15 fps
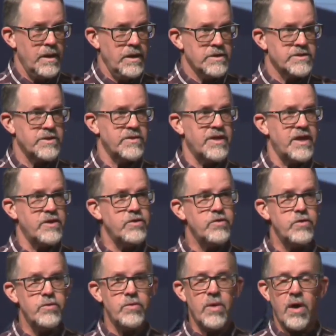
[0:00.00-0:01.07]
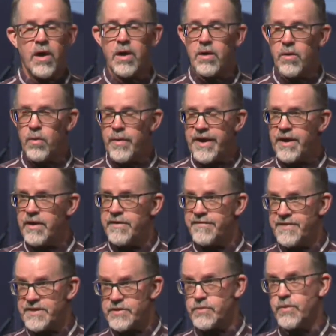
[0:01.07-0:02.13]
so that you are aware
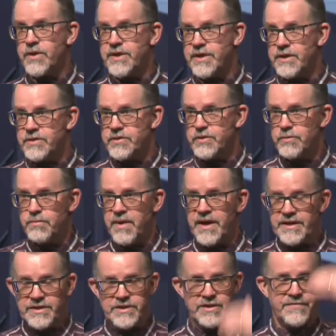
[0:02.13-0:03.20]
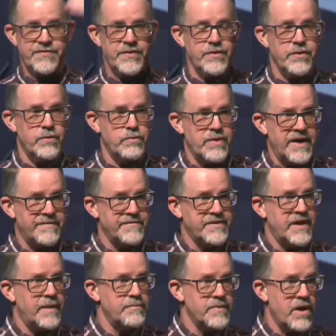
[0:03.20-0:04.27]
if it's working too much, if you're
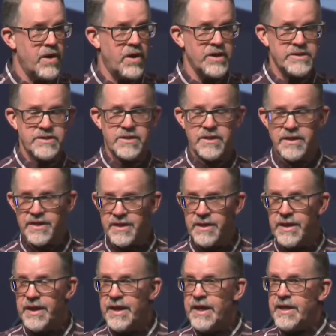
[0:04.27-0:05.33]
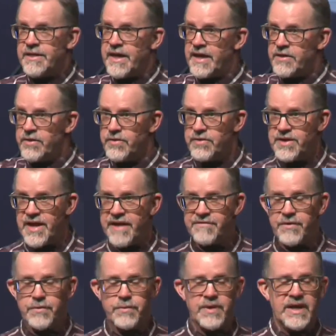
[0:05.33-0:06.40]
revved up constantly, that you
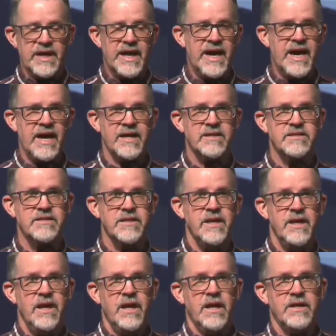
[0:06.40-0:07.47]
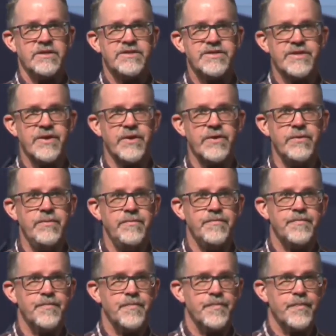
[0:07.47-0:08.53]
never relax. And
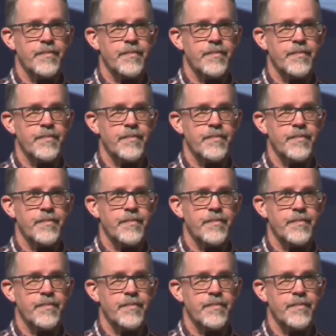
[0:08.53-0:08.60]
so